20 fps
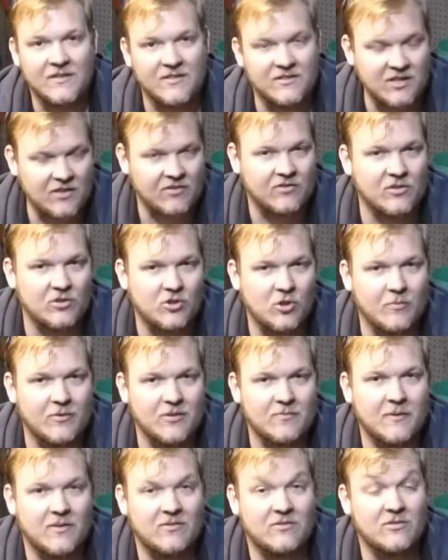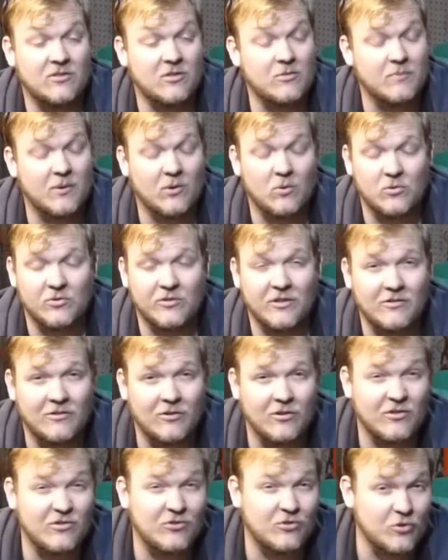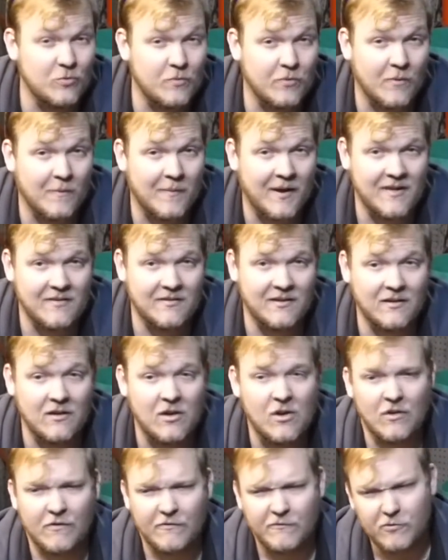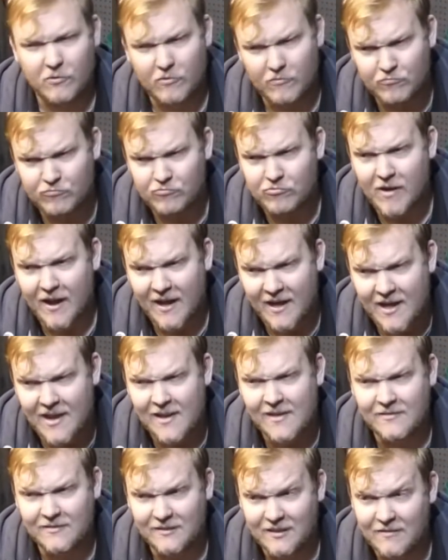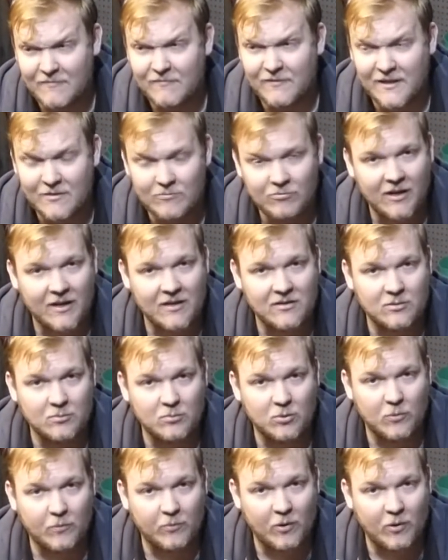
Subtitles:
that does the job it's supposed to do, but also looks super amazing for a relatively reasonable